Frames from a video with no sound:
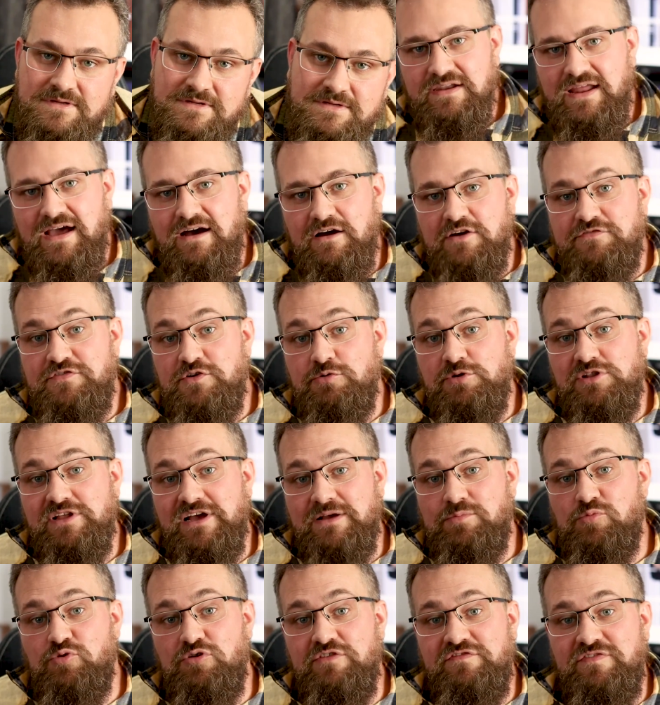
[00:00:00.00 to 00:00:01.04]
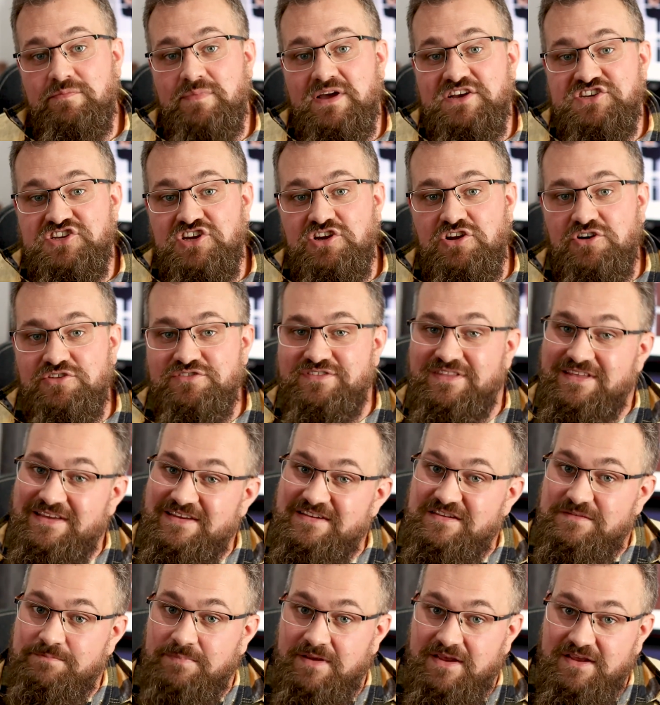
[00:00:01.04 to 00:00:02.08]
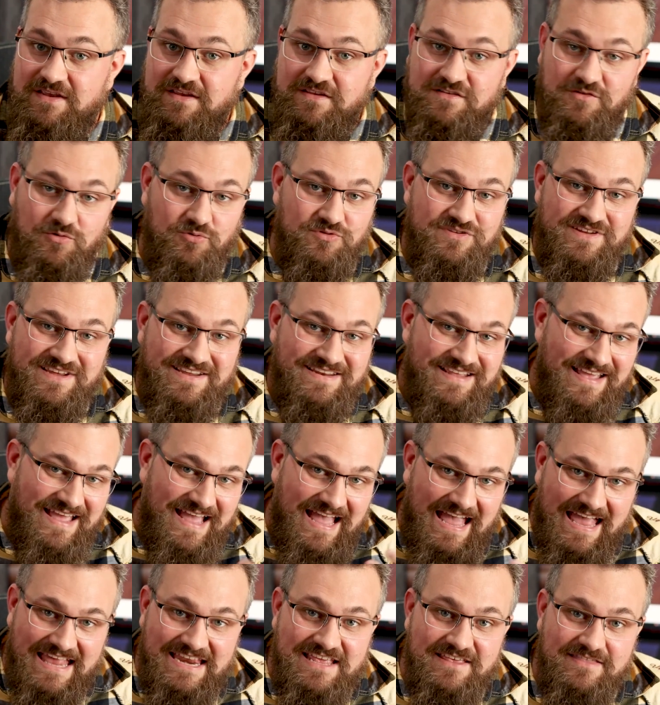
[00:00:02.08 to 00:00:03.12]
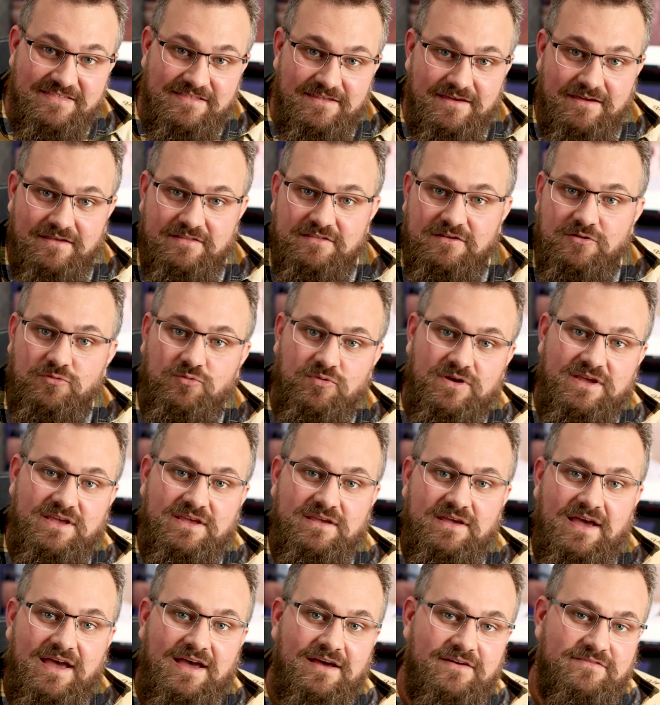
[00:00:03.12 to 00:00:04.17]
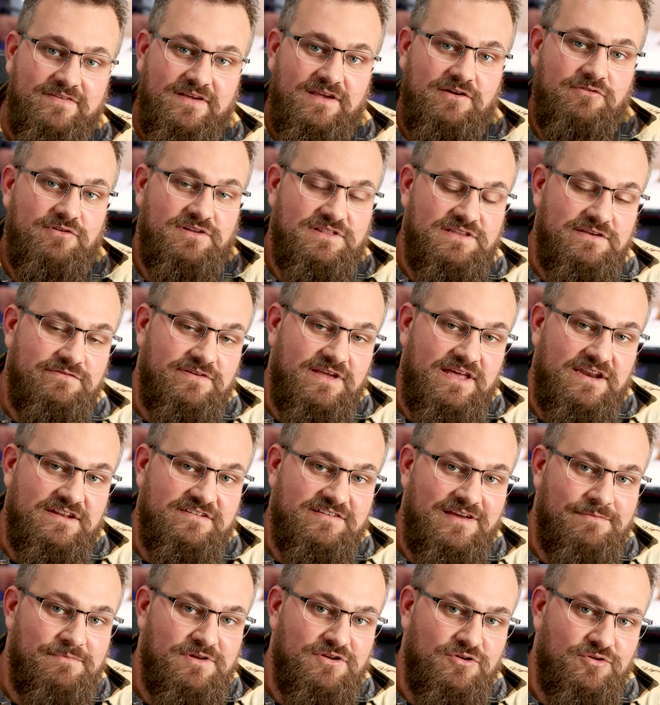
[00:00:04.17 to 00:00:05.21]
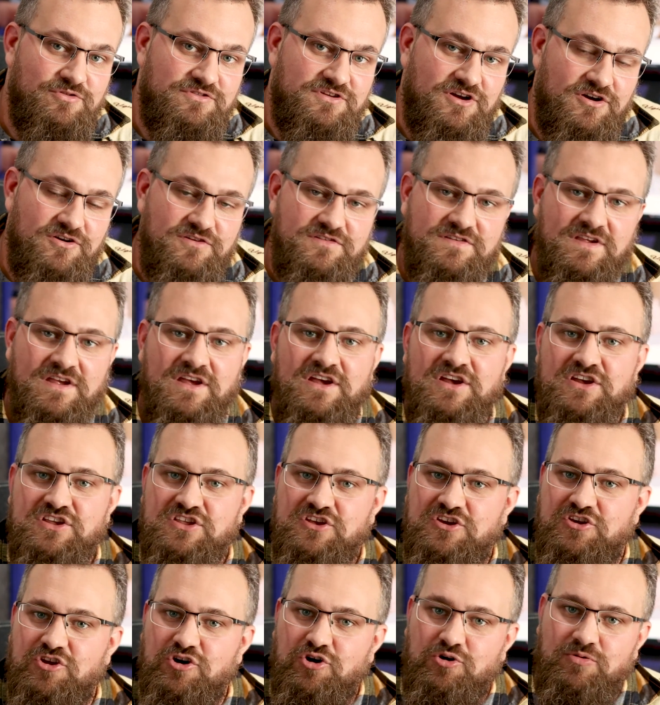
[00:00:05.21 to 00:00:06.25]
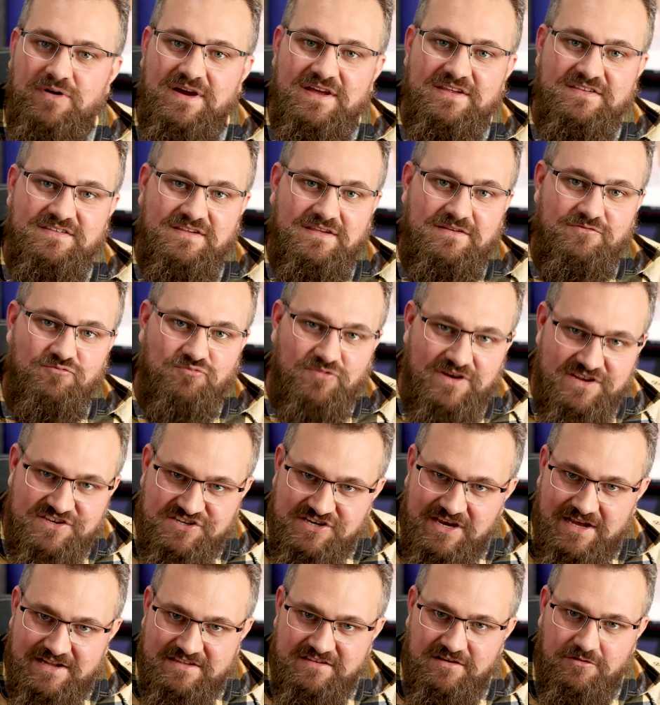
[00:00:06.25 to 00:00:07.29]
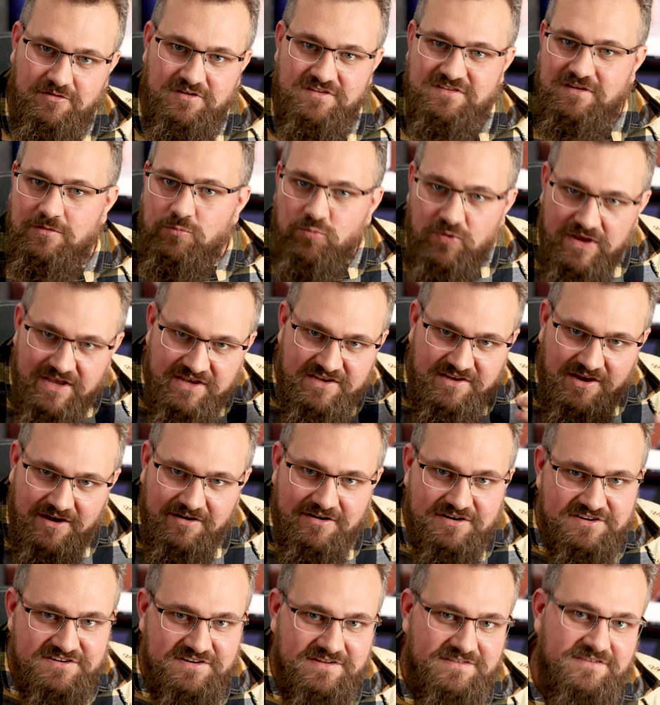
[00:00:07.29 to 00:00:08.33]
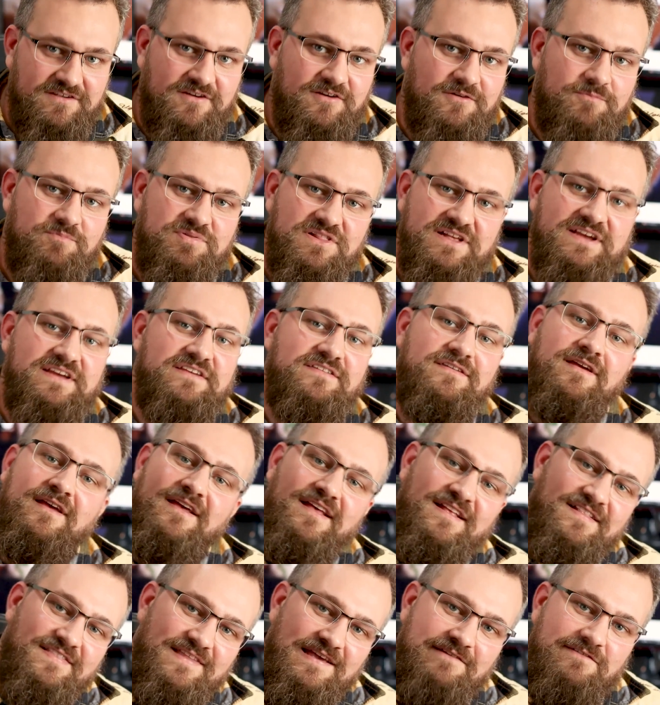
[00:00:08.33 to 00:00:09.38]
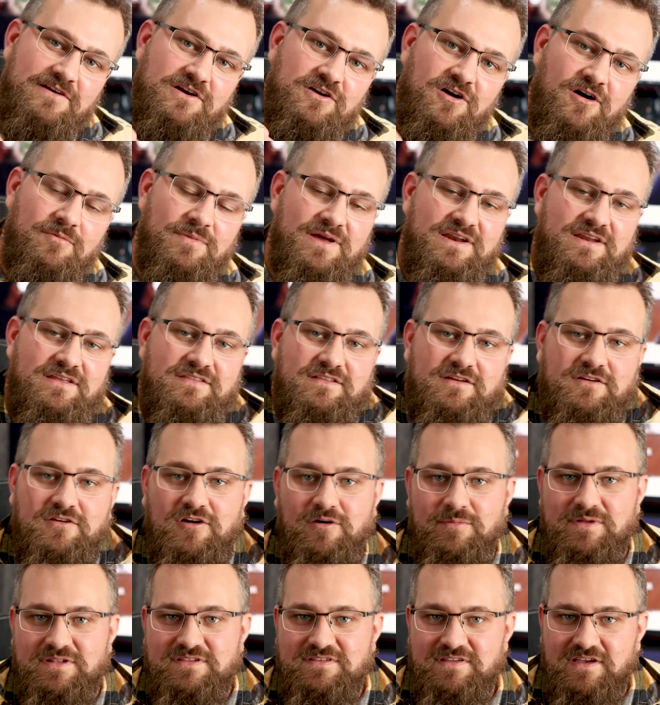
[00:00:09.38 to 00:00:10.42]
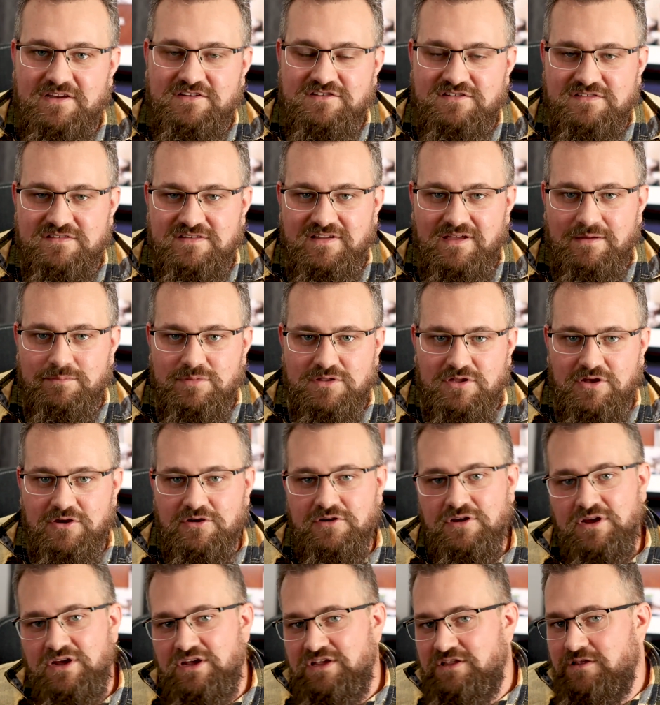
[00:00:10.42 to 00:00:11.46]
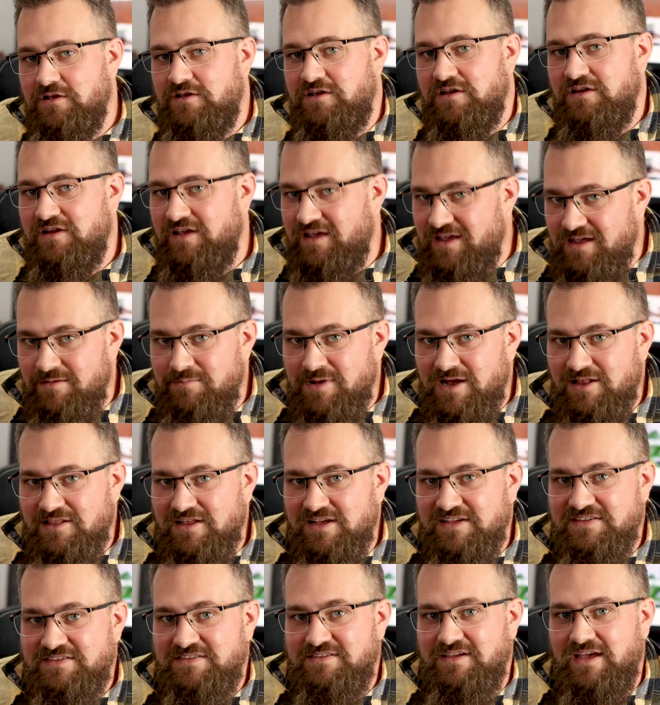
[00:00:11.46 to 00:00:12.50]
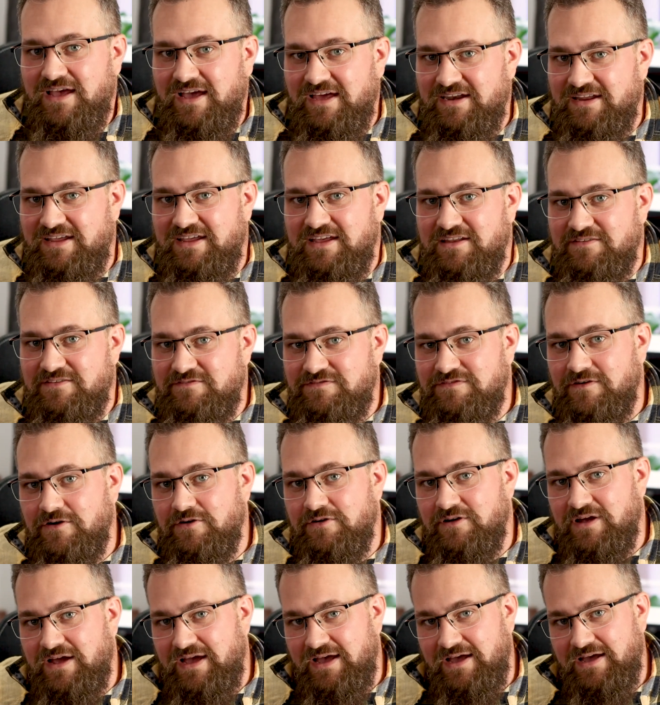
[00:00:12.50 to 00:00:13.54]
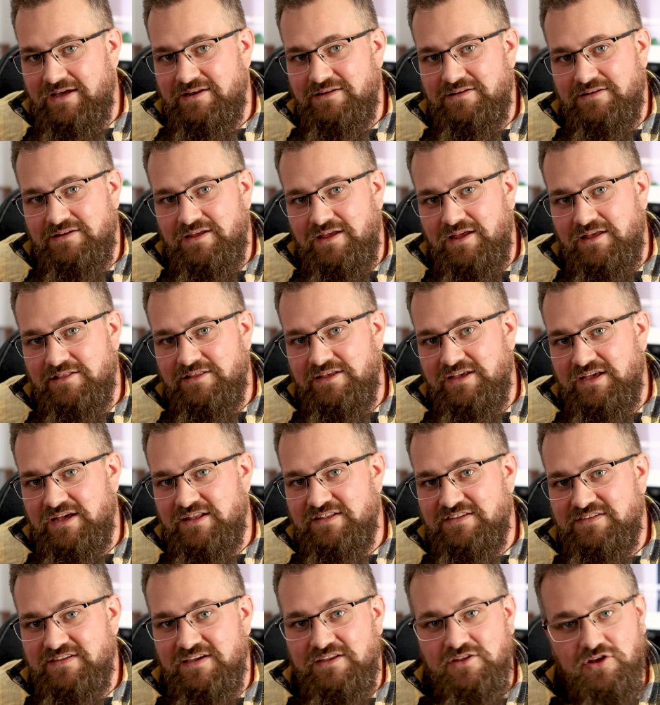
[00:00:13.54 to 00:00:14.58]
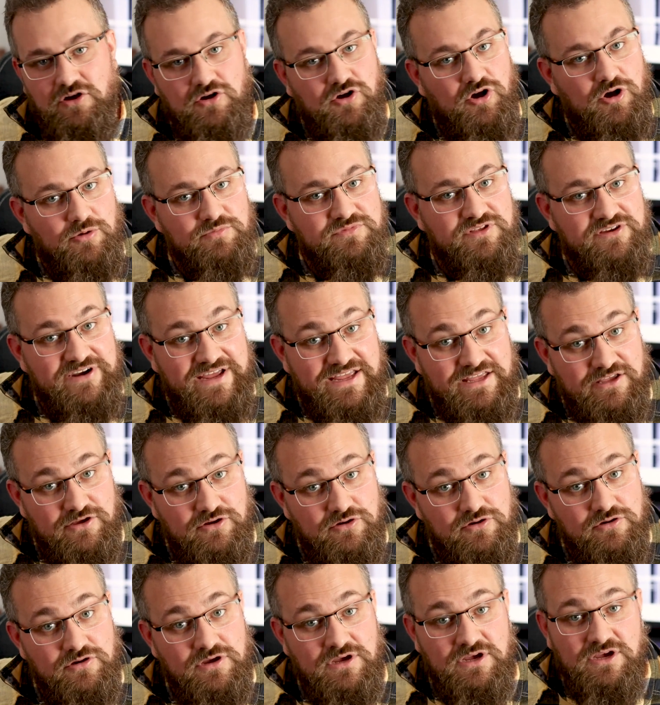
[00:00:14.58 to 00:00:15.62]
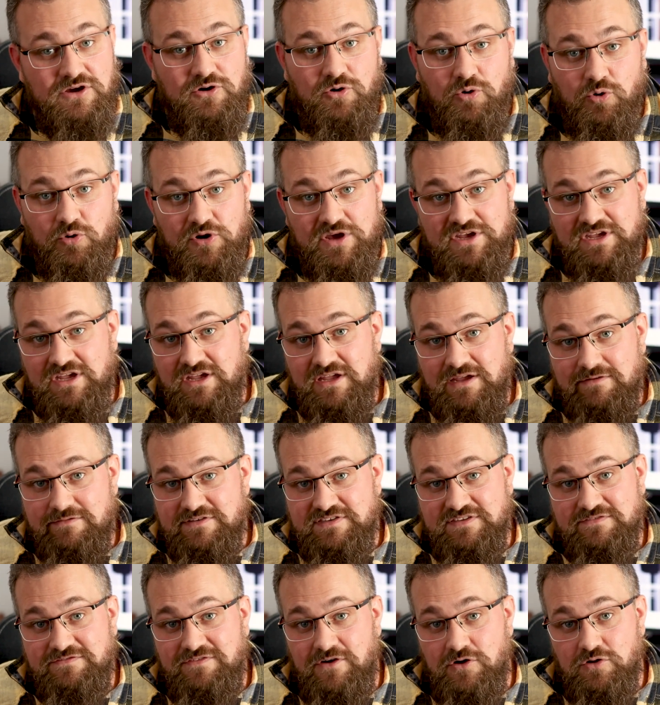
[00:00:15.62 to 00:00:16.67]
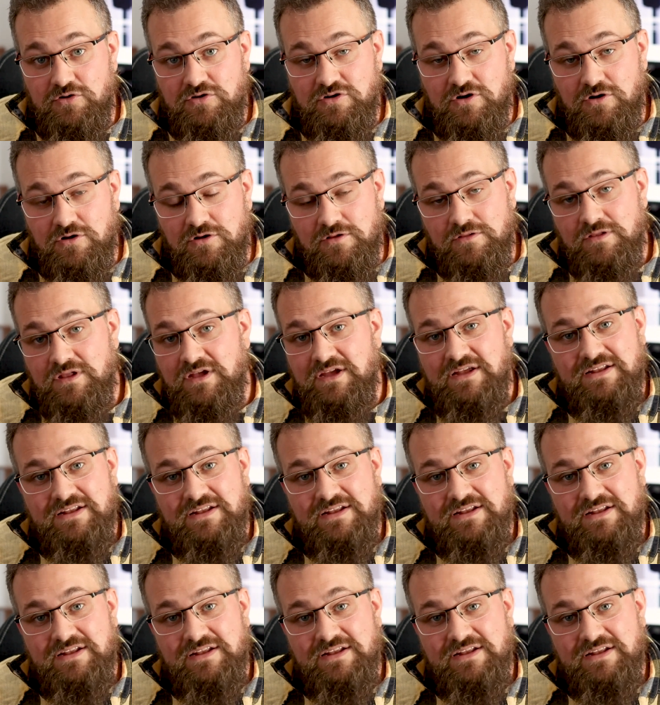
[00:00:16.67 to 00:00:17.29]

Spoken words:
Now, if you would like more information on these speakers, or indeed anything that we have here at Living Entertainment North Coast, you can always reach out to us, and we encourage it. So please leave a comment in the comment section down below. You can email us at info@lenc.com.au, or you can give us a phone call.